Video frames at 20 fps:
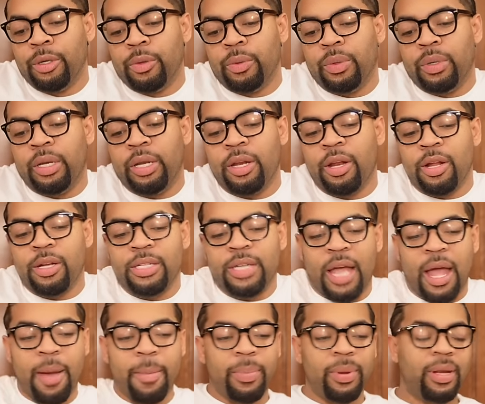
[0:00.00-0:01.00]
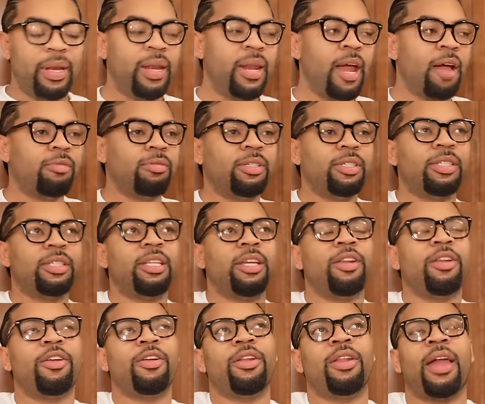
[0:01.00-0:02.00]
We did our job. But then I was just
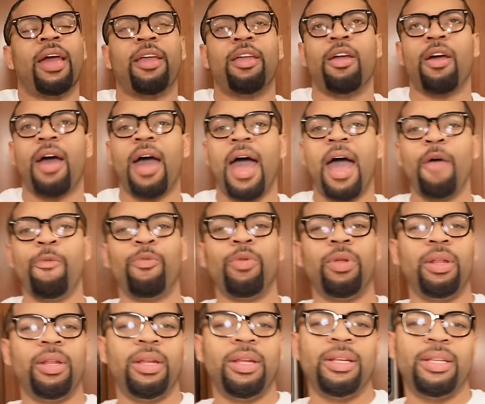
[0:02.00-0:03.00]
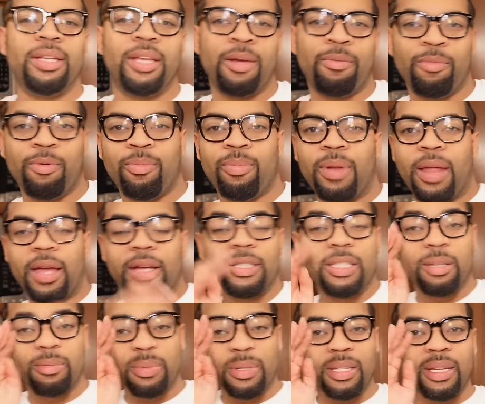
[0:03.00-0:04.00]
sitting here like, y'all, I really need to come up with like
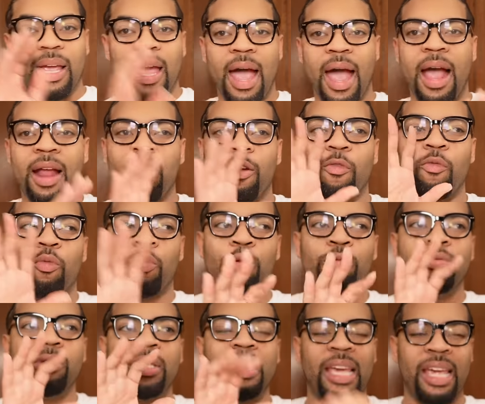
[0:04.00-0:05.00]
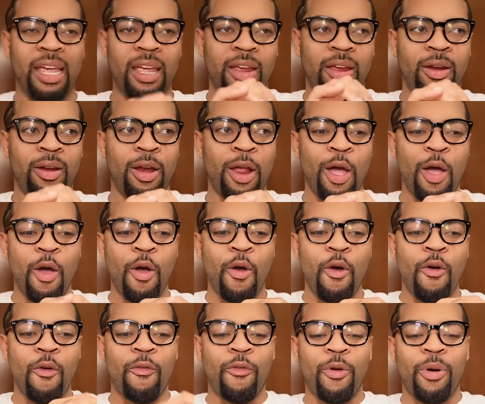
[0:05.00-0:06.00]
some kind of routine
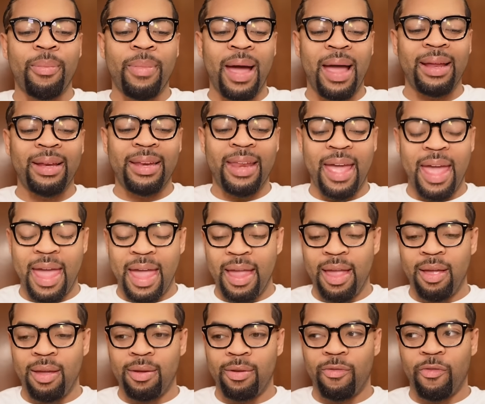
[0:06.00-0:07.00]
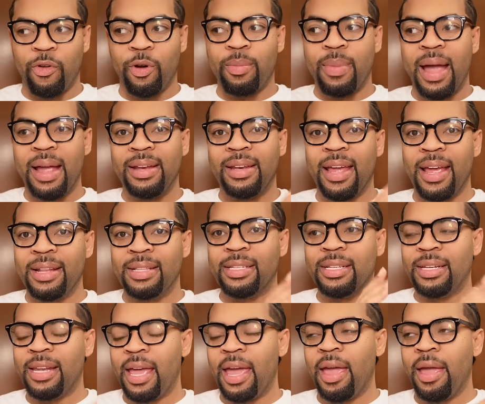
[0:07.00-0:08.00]
for my day. For my day to
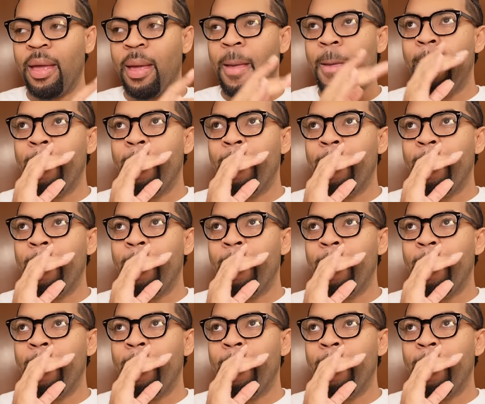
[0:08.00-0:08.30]
day.